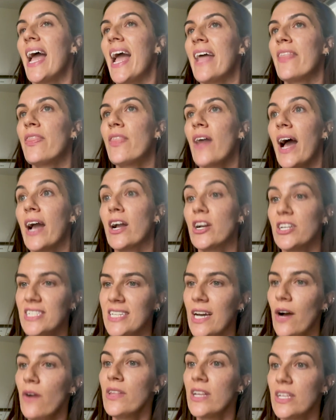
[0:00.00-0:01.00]
And I could
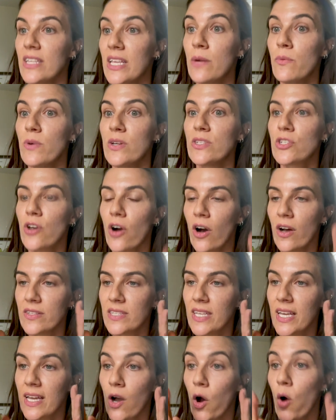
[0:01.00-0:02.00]
tell that it was
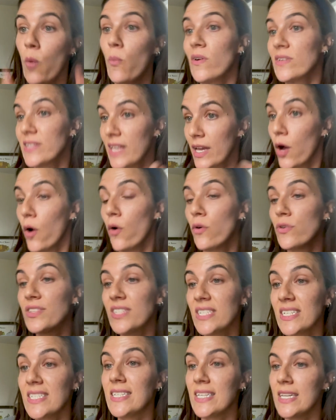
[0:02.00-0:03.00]
causing almost like
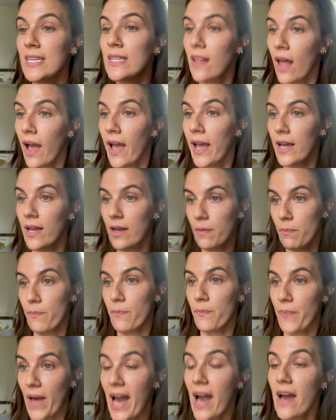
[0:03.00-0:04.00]
OCD-like
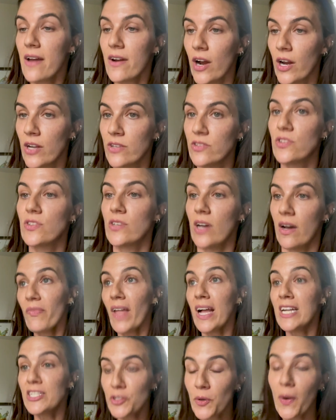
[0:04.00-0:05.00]
patterns.
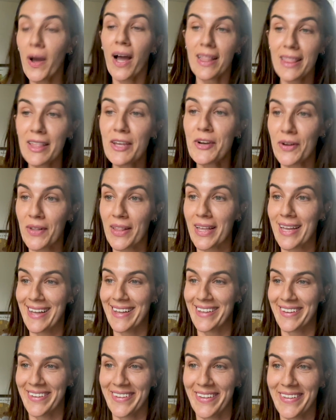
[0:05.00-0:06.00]
And so I literally,
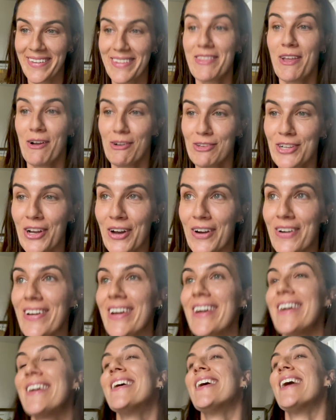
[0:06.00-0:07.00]
no joke,
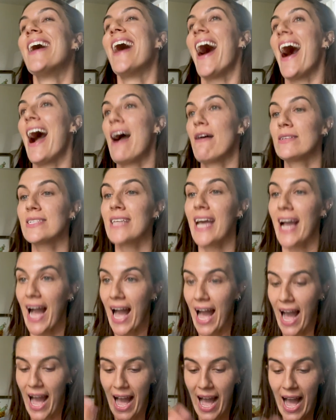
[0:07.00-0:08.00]
I was like,
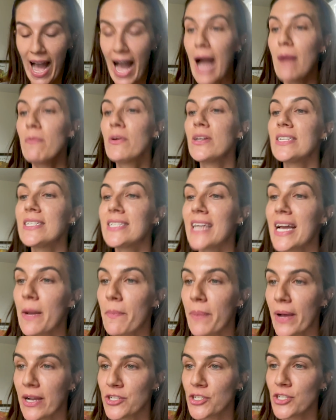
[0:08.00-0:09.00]
I'm going to take
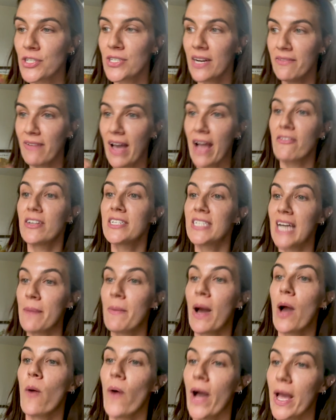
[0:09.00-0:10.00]
a picture of every
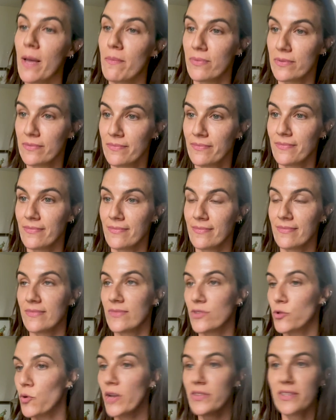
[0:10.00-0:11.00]
time I wipe
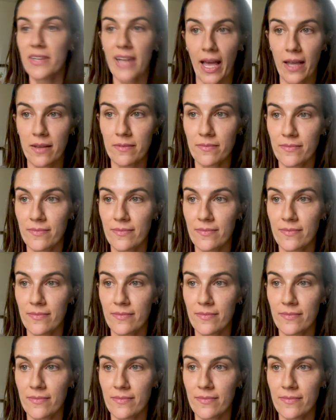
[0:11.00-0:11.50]
throughout the day.